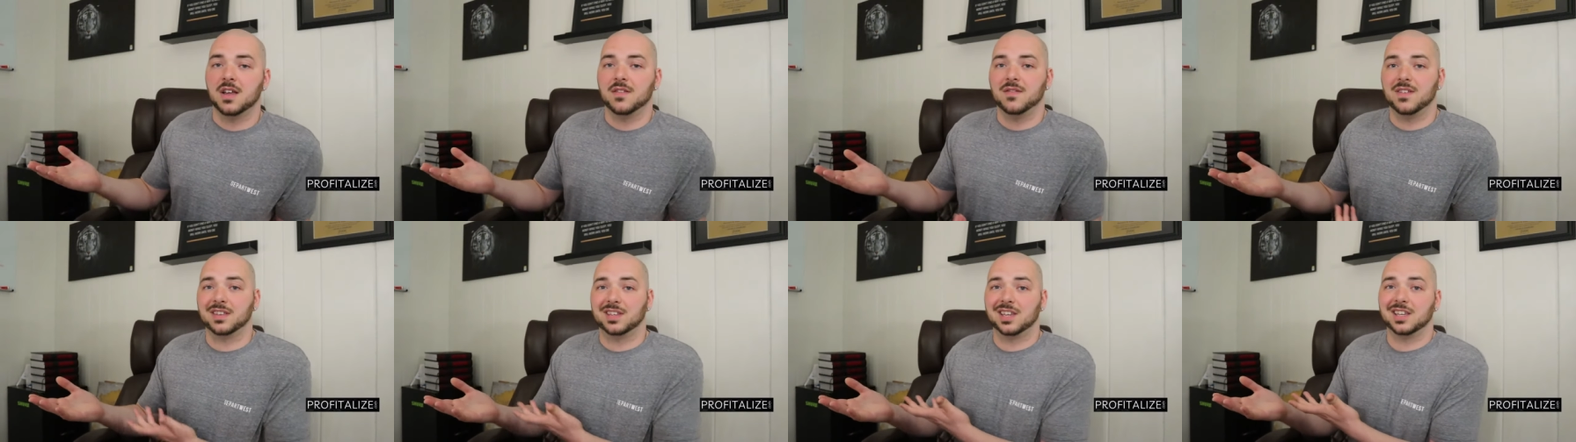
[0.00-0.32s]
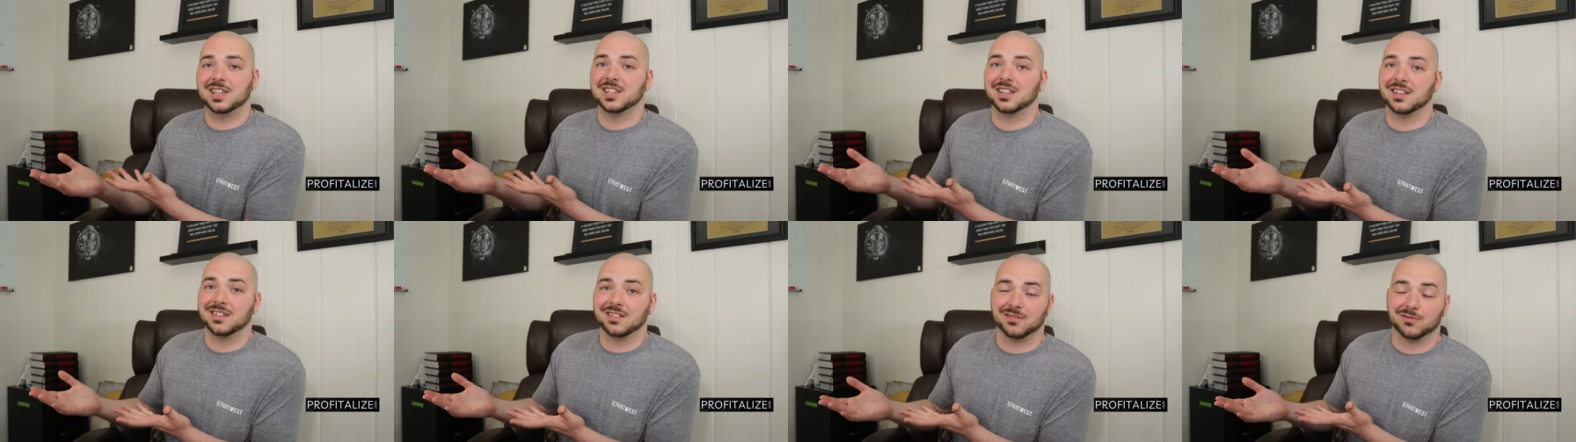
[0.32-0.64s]
This
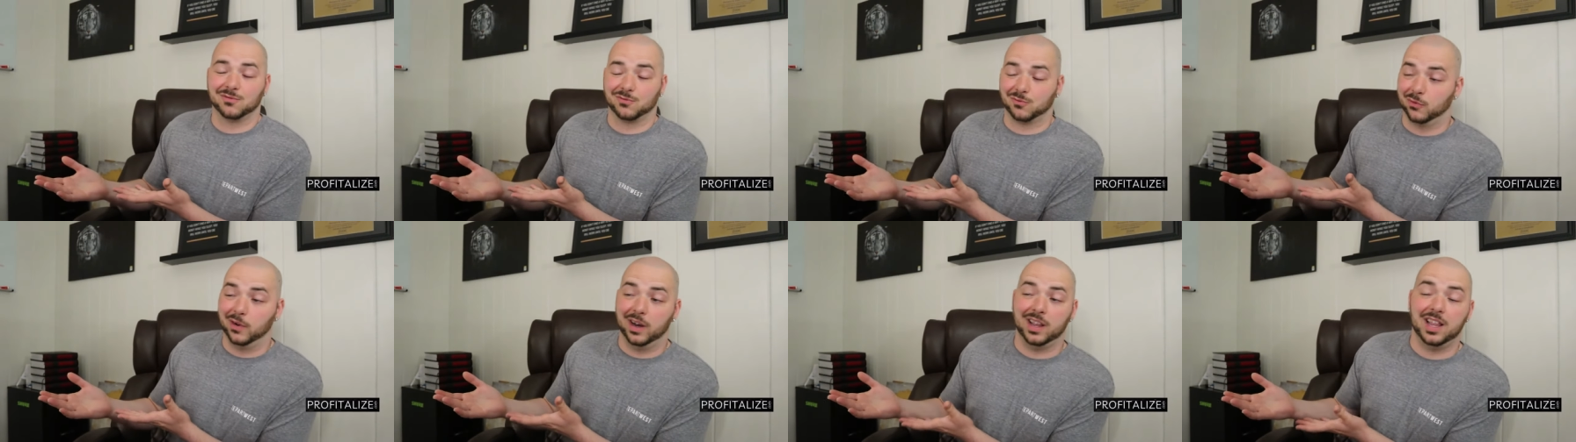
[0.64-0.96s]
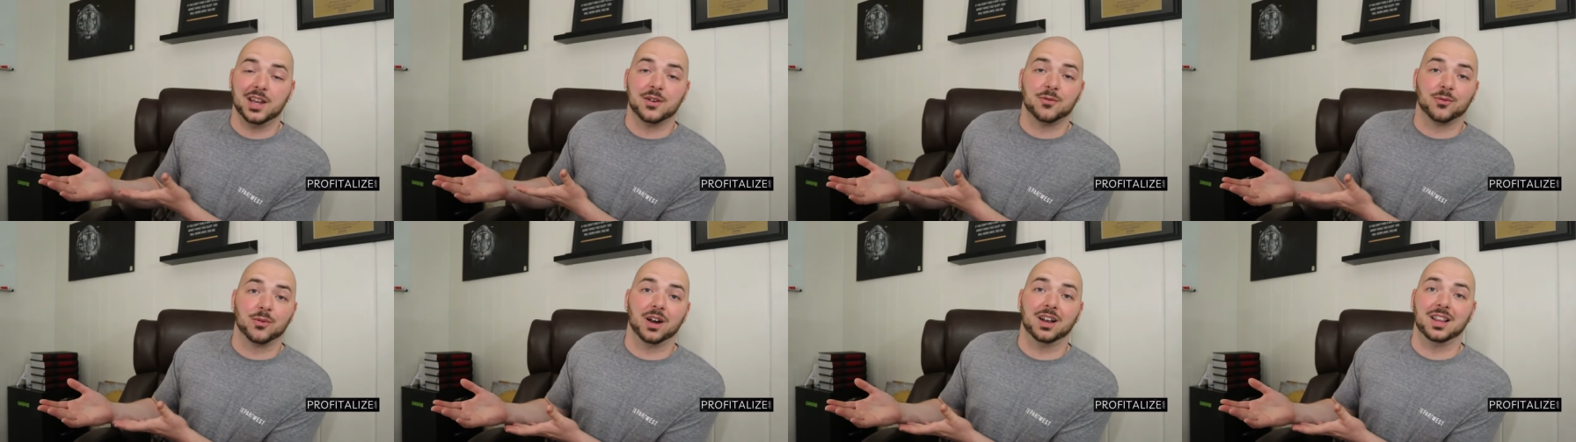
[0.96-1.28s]
is
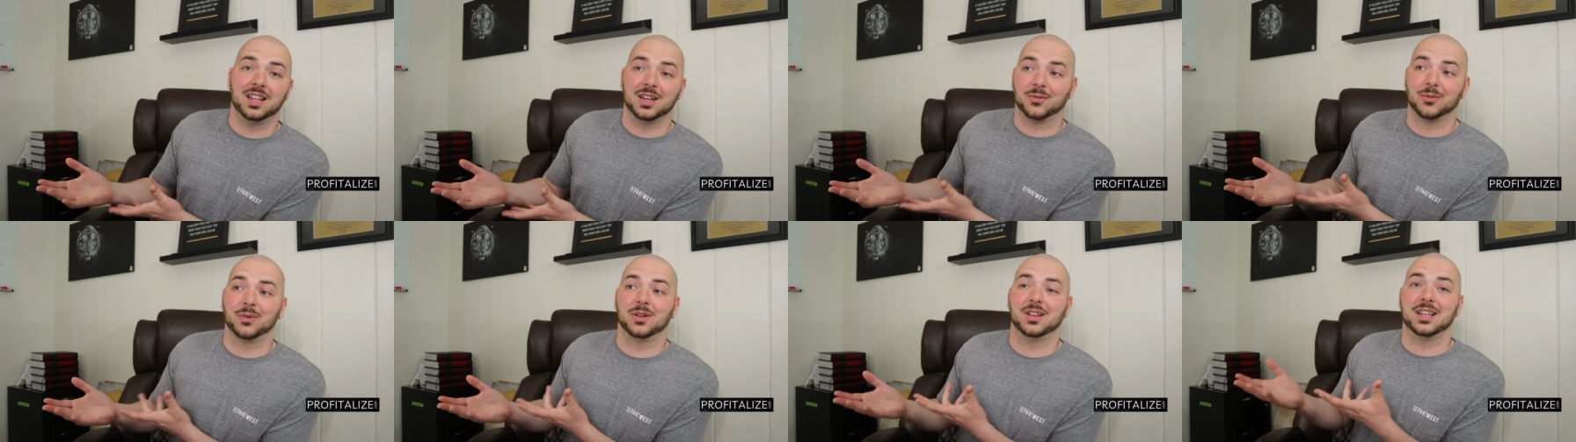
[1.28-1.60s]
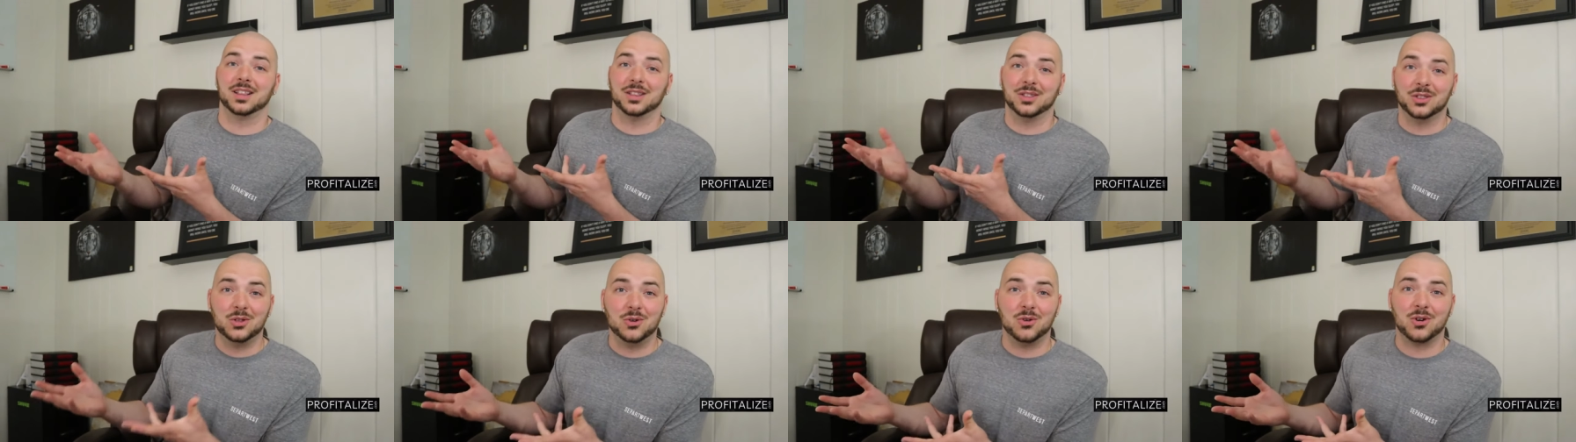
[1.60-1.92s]
really, really,
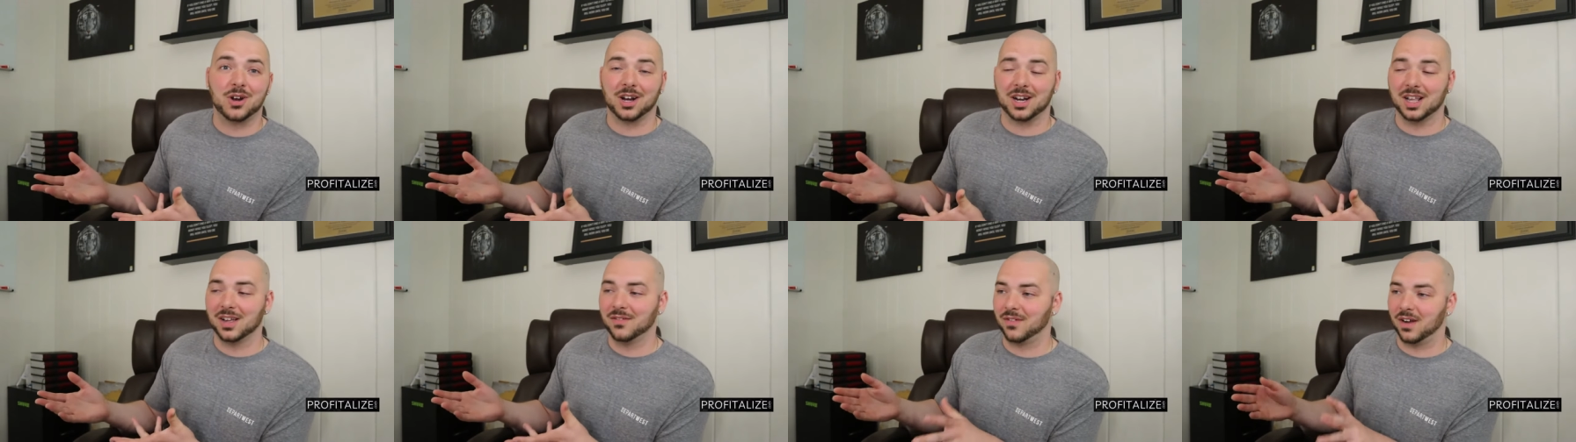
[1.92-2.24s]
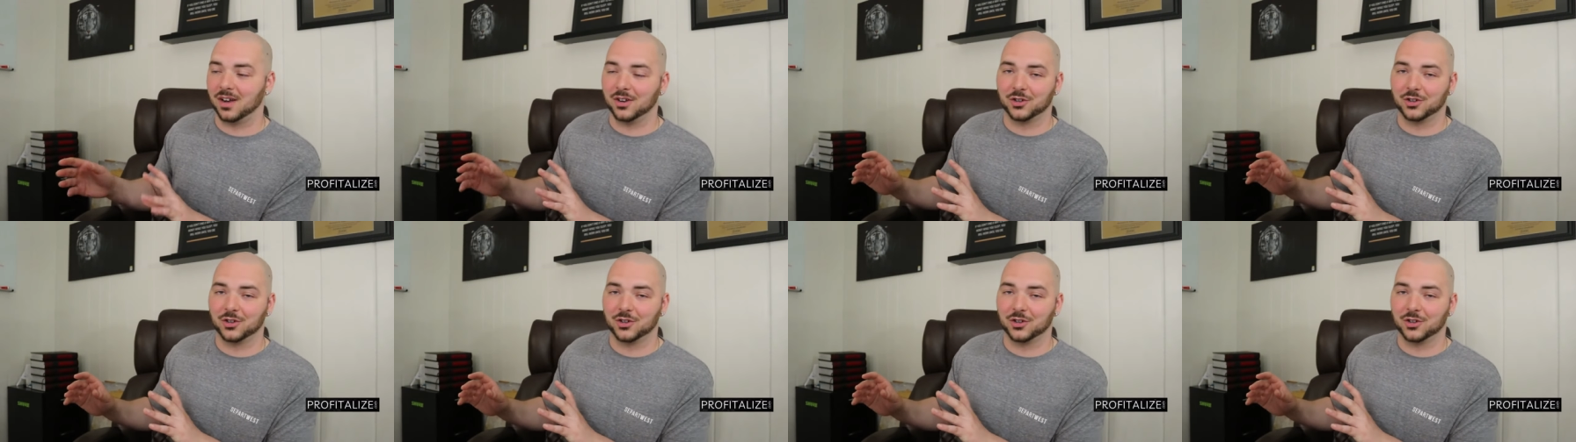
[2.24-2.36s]
really lucrative.